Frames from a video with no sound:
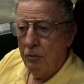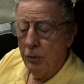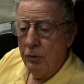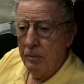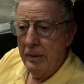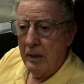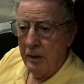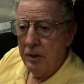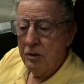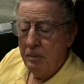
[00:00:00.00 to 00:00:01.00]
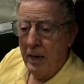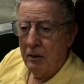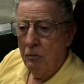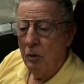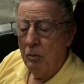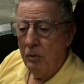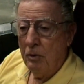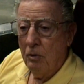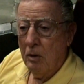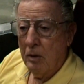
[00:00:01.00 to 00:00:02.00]
through the Middle East back to Rome,
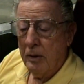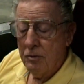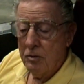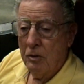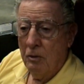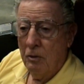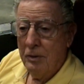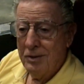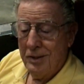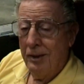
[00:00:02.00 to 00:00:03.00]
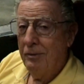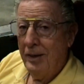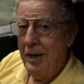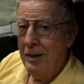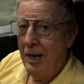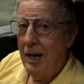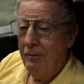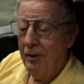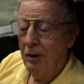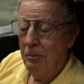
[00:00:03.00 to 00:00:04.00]
New York? And so instead of an eight and a
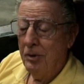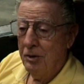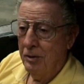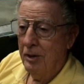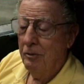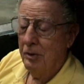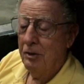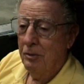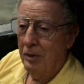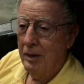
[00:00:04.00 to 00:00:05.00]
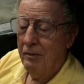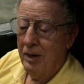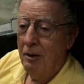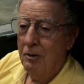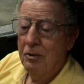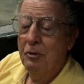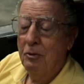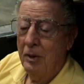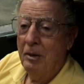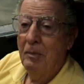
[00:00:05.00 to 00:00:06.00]
half hour mission, it went to 11 hours
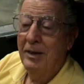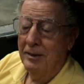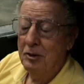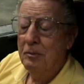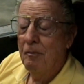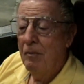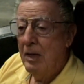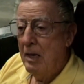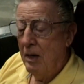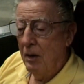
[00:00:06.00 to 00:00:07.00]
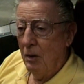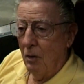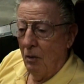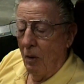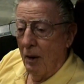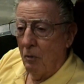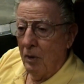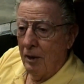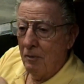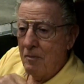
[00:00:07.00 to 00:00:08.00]
and 20 minutes.
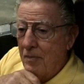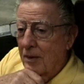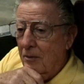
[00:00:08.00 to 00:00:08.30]
Well,